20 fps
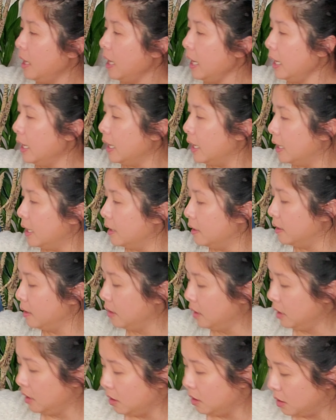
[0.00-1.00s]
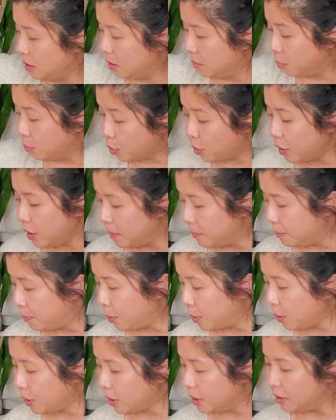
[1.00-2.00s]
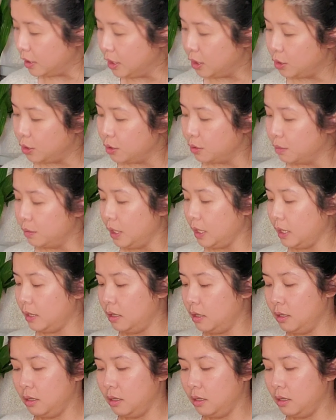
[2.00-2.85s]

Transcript: and more importantly you'll need